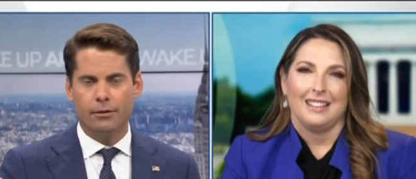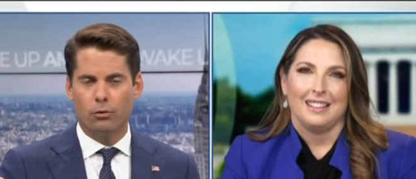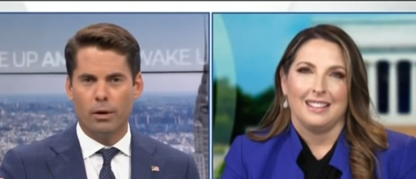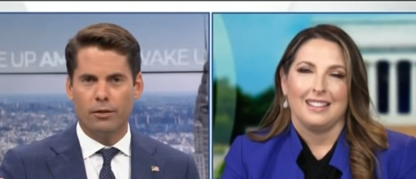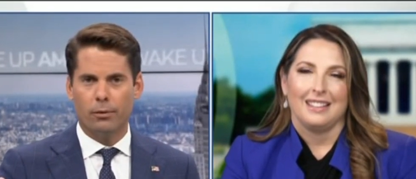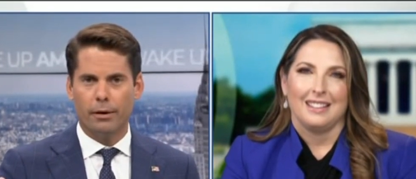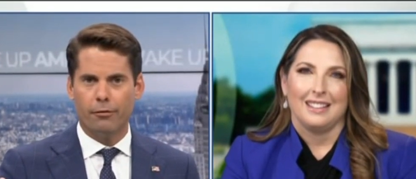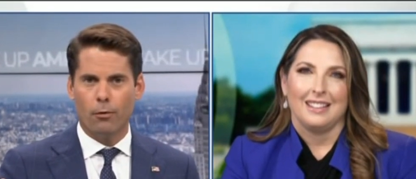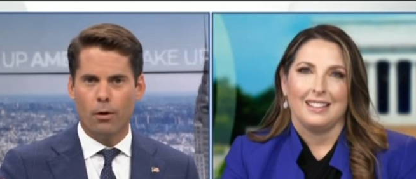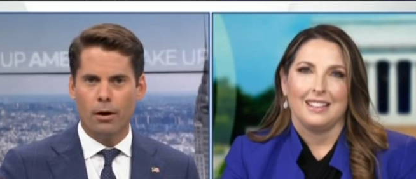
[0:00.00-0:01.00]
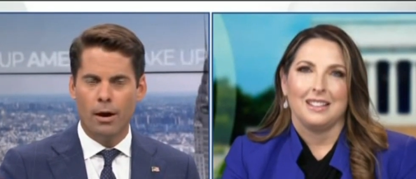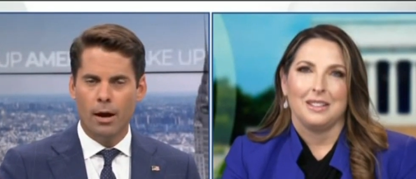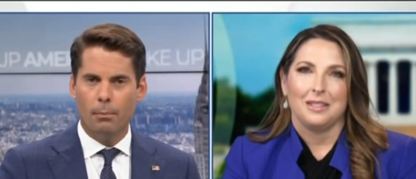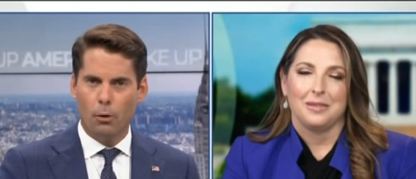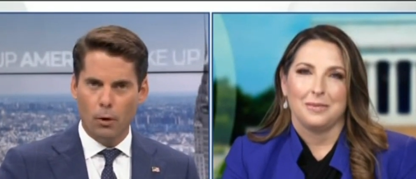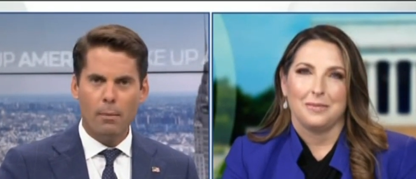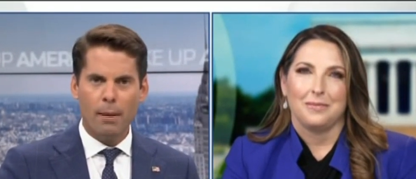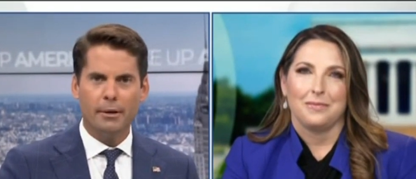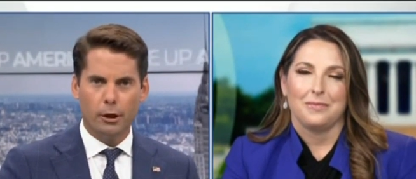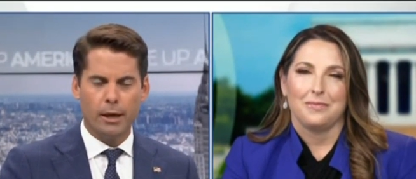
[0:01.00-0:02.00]
Speaker 1: 2024, but we might
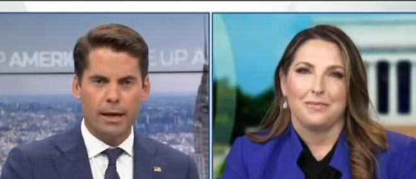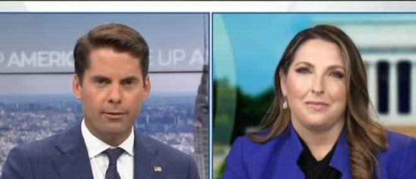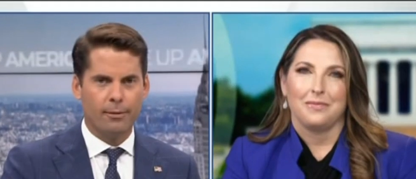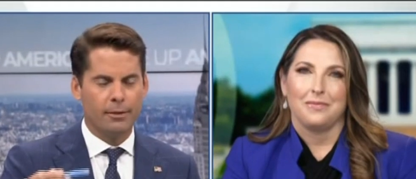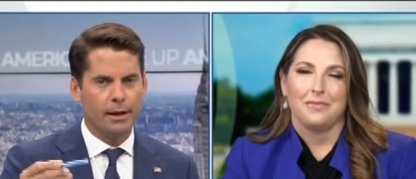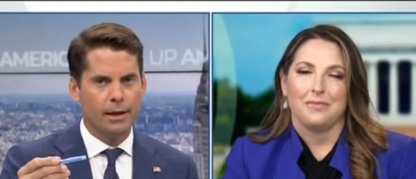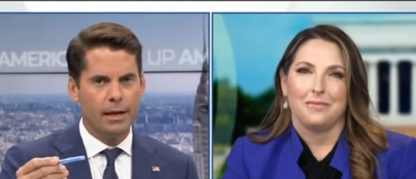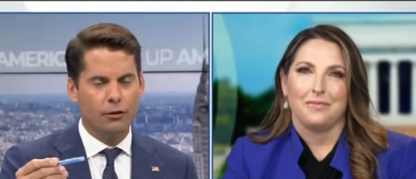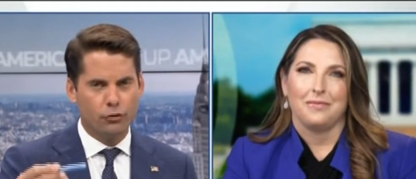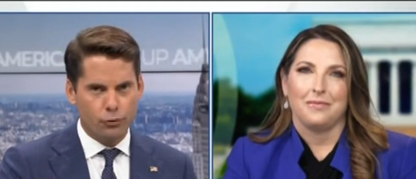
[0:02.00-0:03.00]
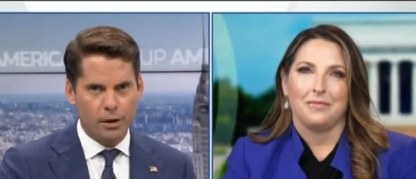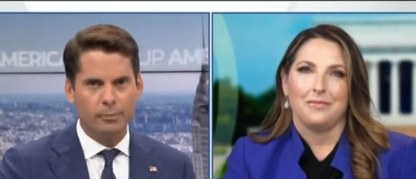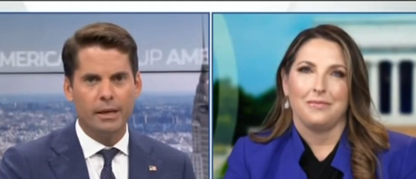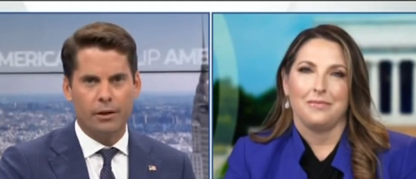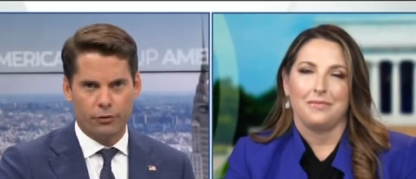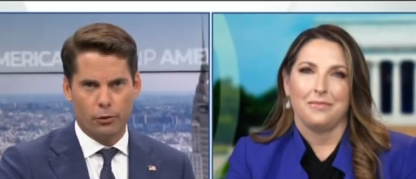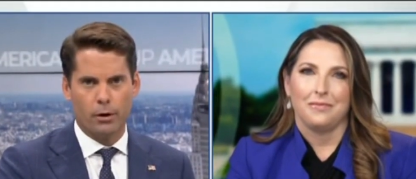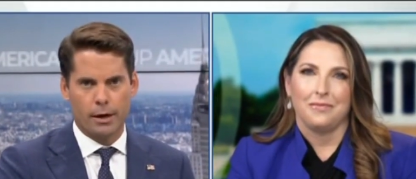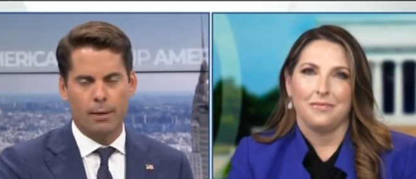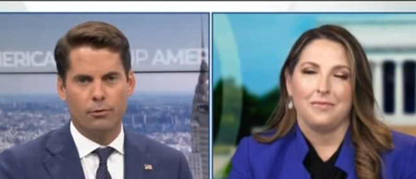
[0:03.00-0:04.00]
be looking at something extremely
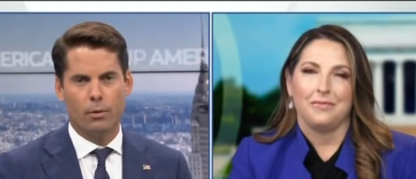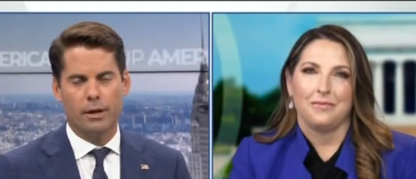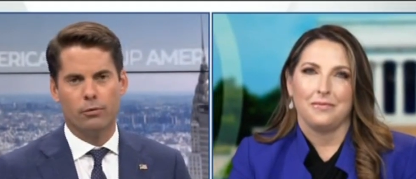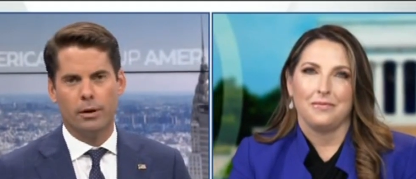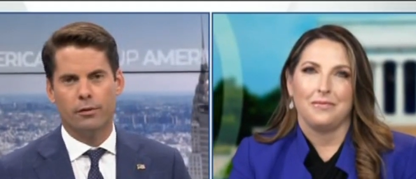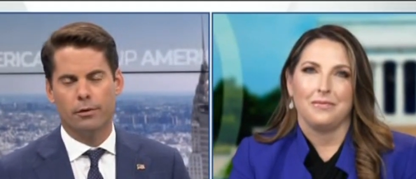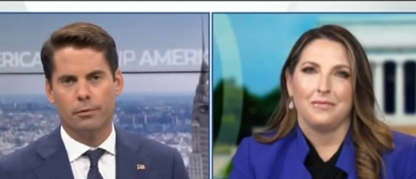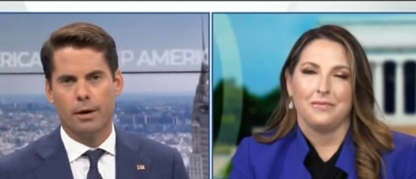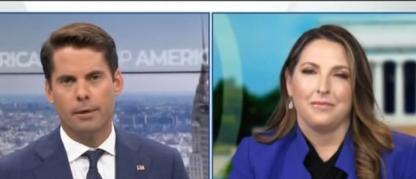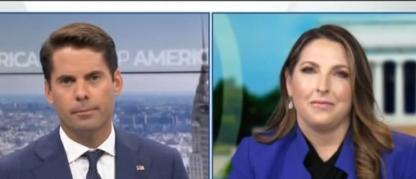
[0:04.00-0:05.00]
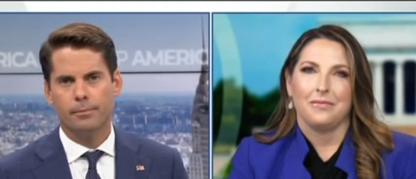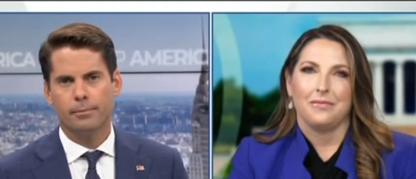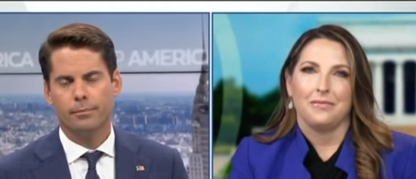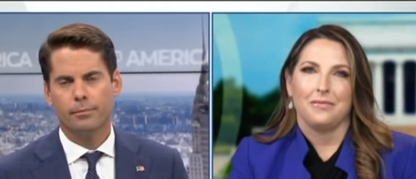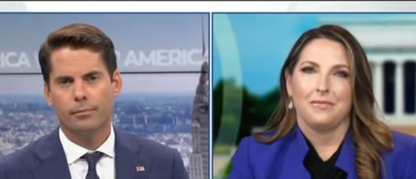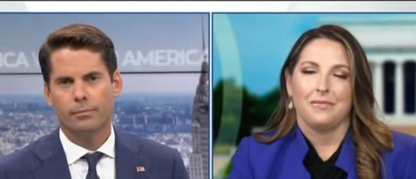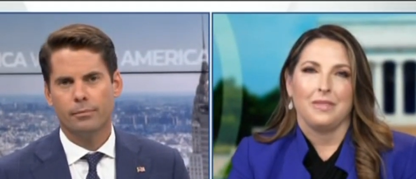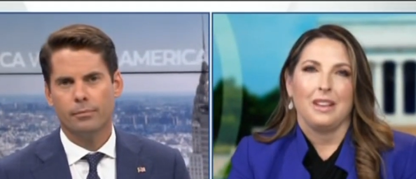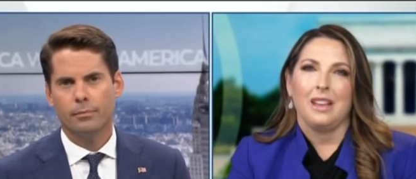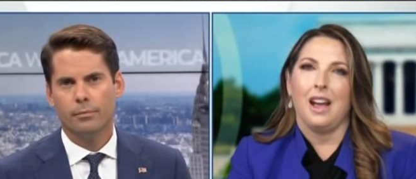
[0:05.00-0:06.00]
historic come 2022, right?
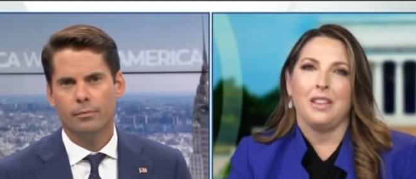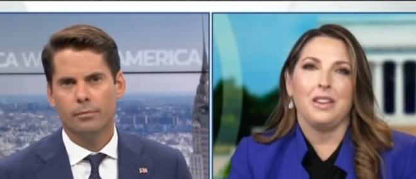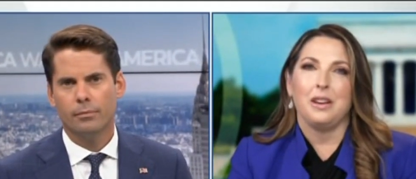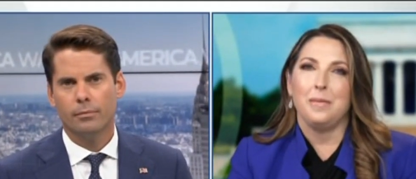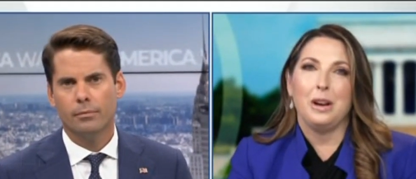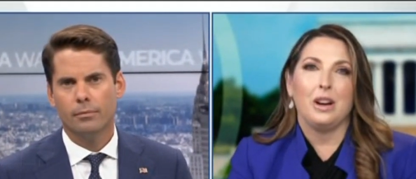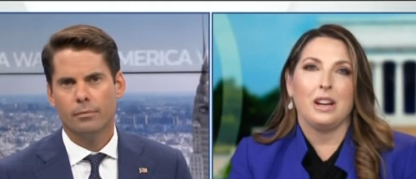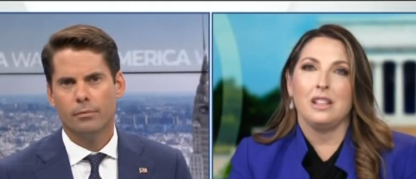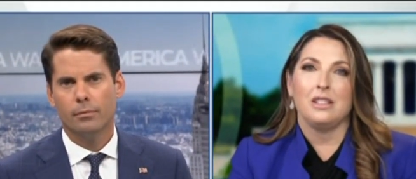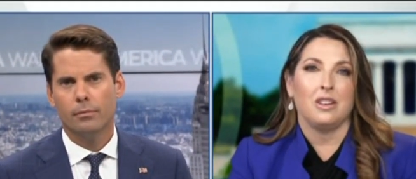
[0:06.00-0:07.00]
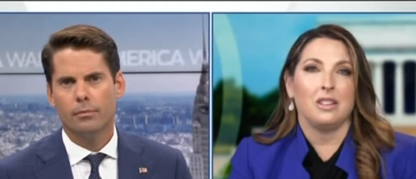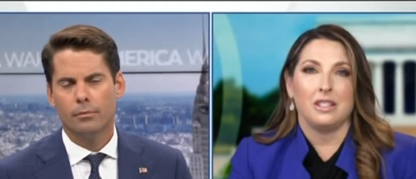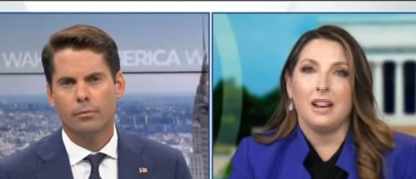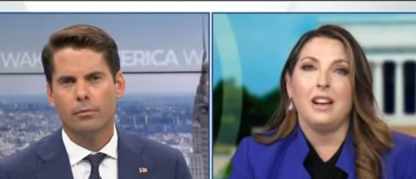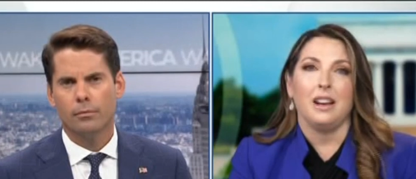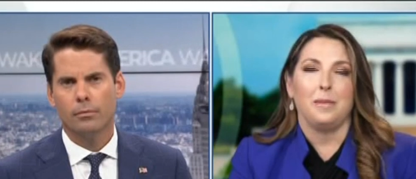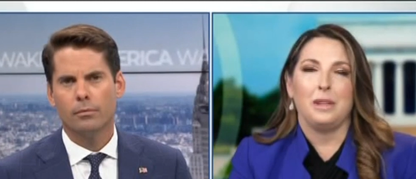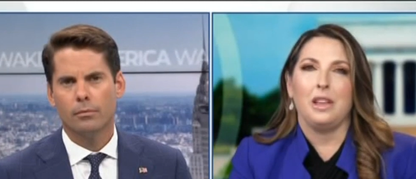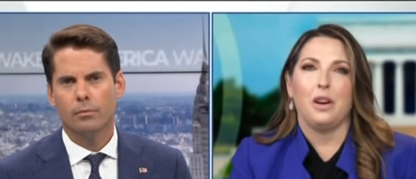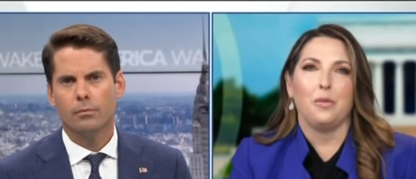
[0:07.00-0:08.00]
Speaker 2: Yeah, I think Americans are done. I
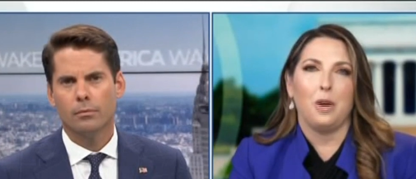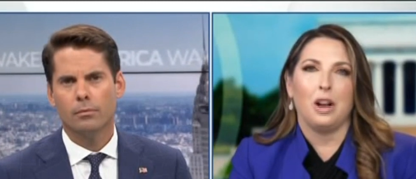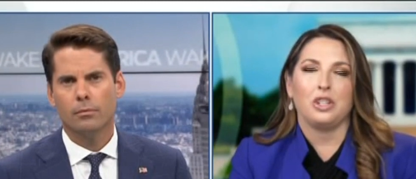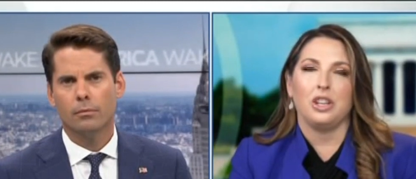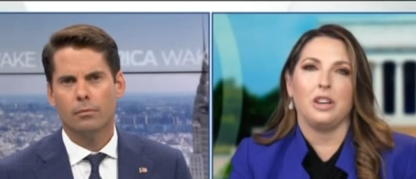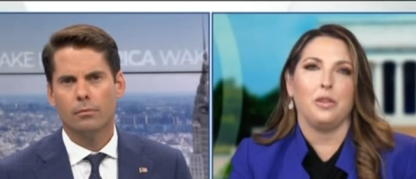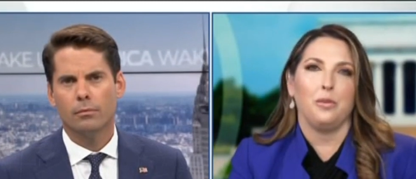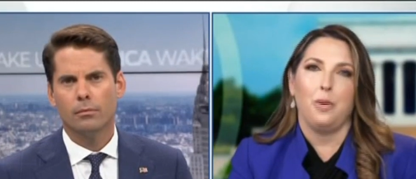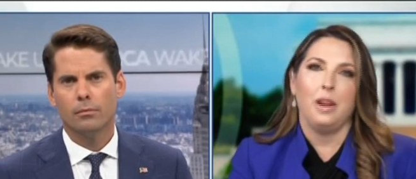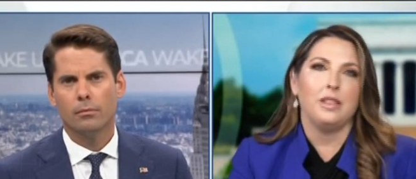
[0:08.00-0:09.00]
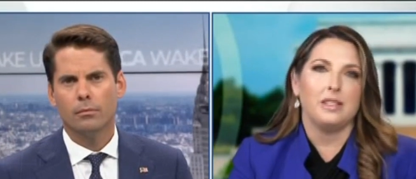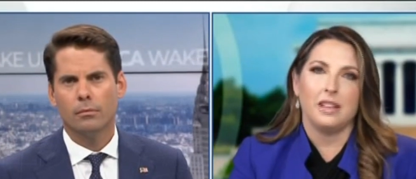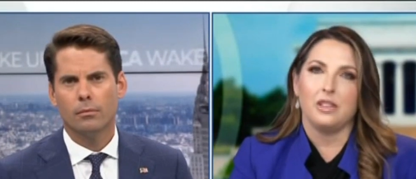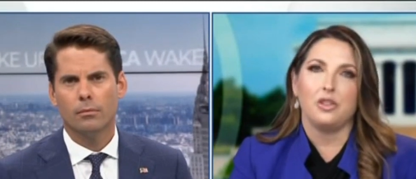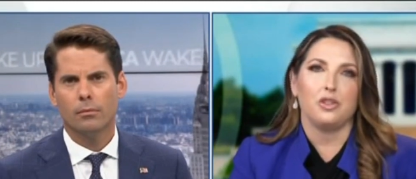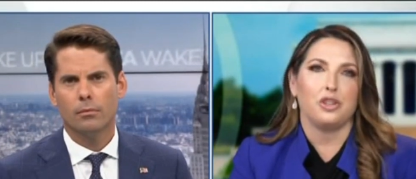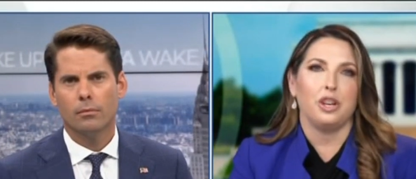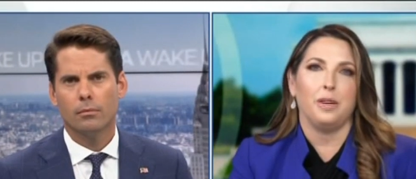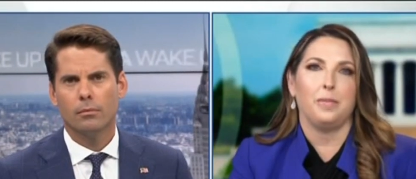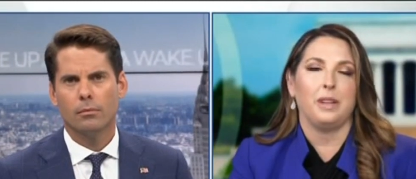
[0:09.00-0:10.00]
mean, they are watching one, the
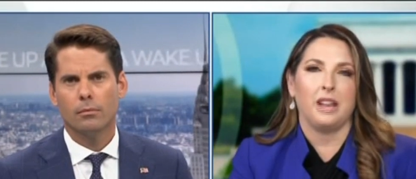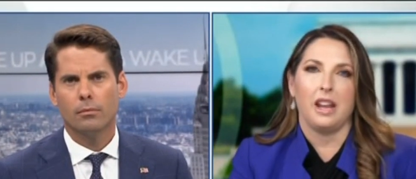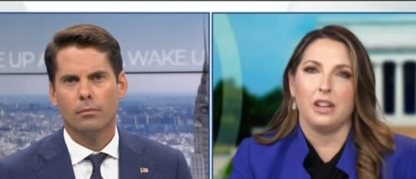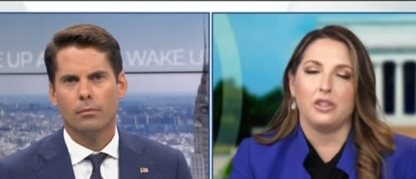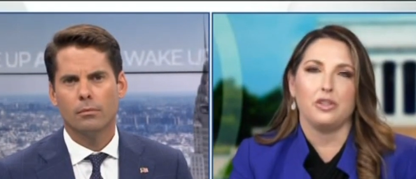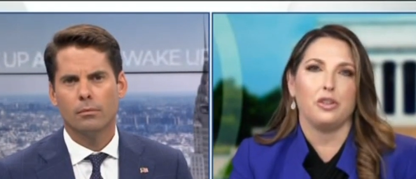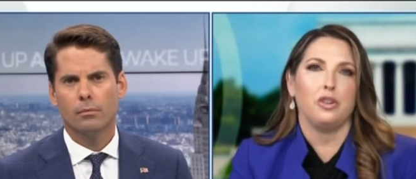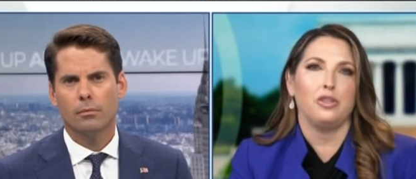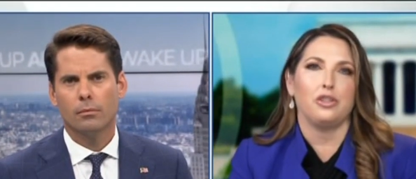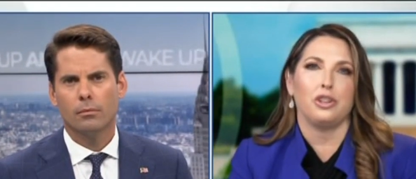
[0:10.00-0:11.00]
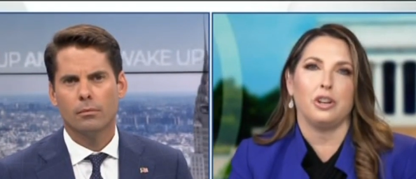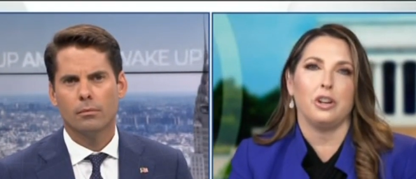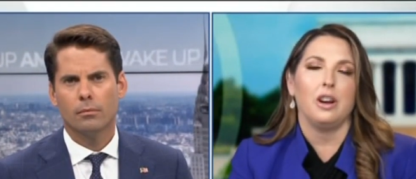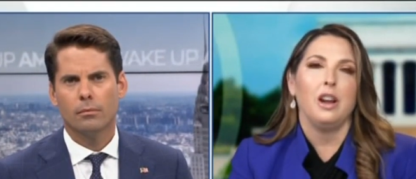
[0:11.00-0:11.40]
censorship, the cancel culture.